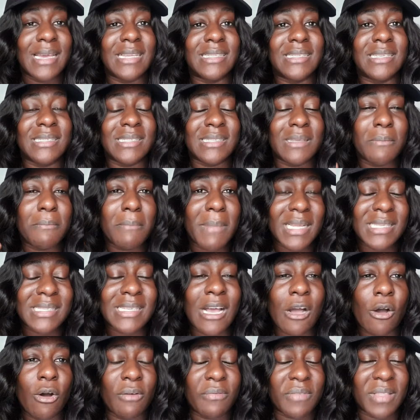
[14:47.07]
It is a
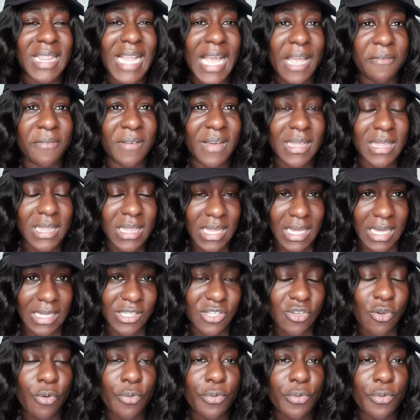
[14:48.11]
matter of life and death.